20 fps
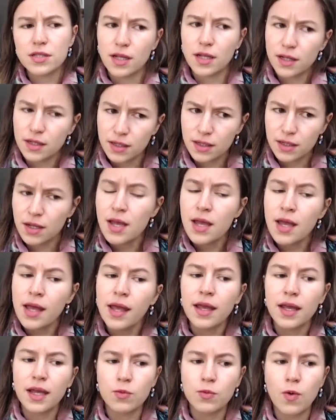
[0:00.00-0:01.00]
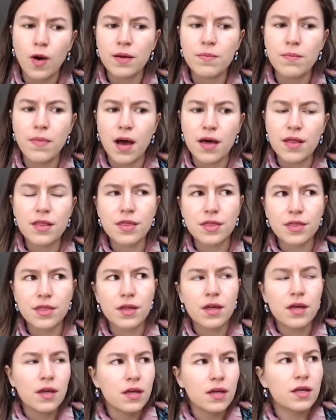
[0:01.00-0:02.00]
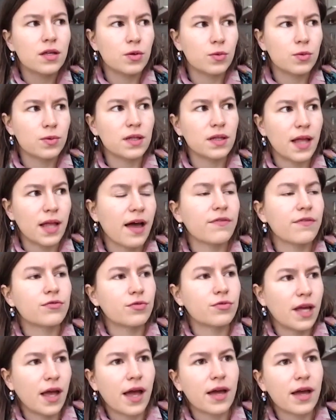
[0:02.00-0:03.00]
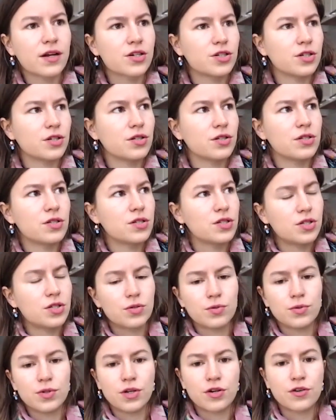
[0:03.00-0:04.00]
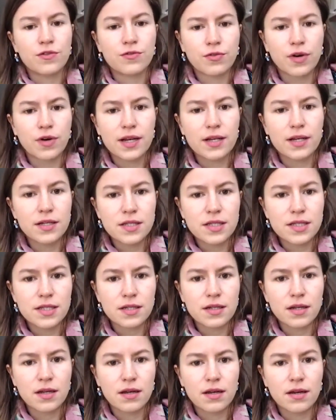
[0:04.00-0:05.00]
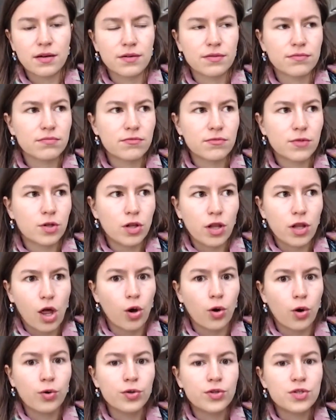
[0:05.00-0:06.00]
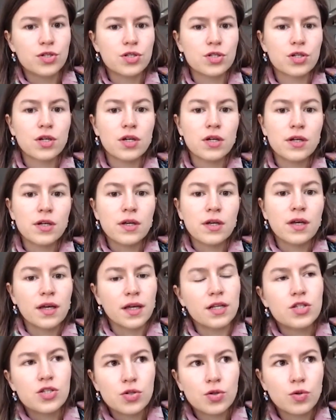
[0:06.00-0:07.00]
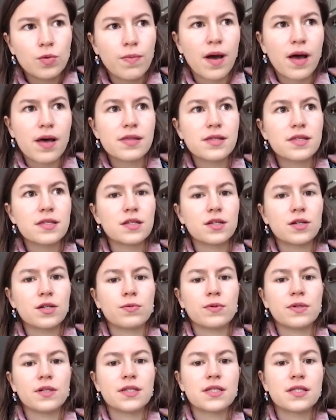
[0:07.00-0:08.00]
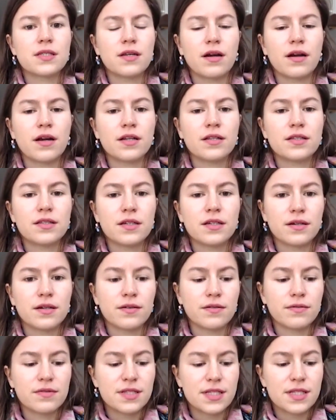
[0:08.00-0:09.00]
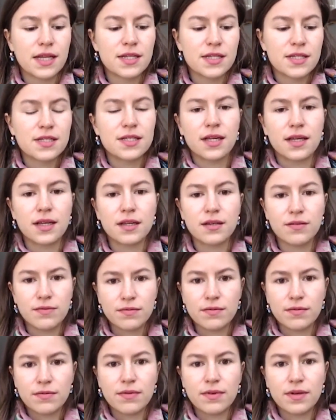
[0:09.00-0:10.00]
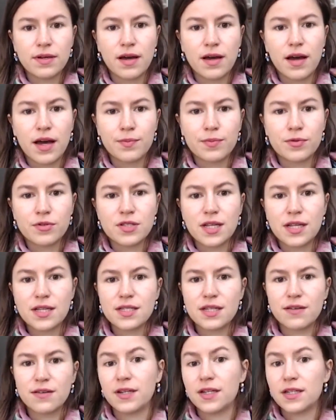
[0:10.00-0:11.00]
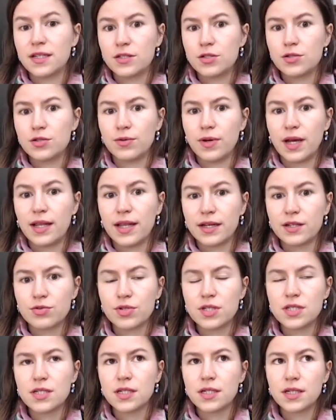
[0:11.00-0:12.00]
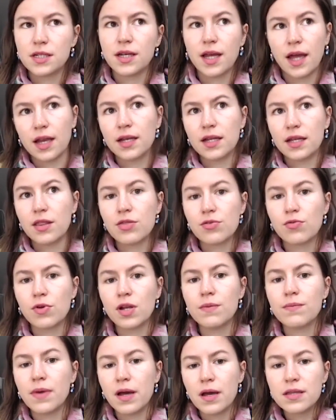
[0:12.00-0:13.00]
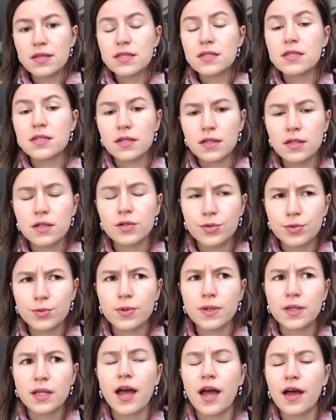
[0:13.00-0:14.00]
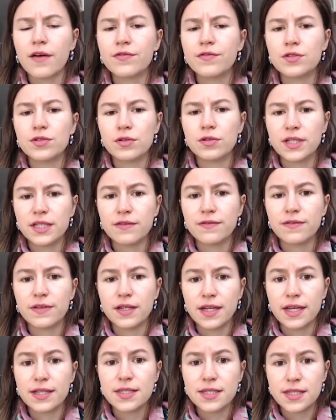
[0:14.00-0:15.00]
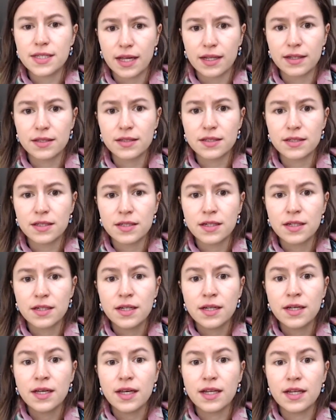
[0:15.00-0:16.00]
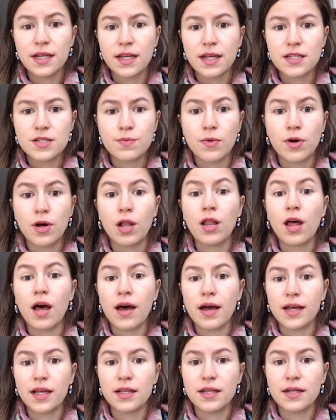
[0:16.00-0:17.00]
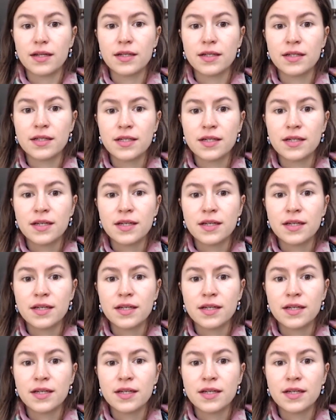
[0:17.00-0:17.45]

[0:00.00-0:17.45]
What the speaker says: Like in 1 month, you will have reactions to your friends' clothes. In 2 months, you will start sensing hypersensitivity to electricity, and in 3 months, you will have to live in a tent in a small island.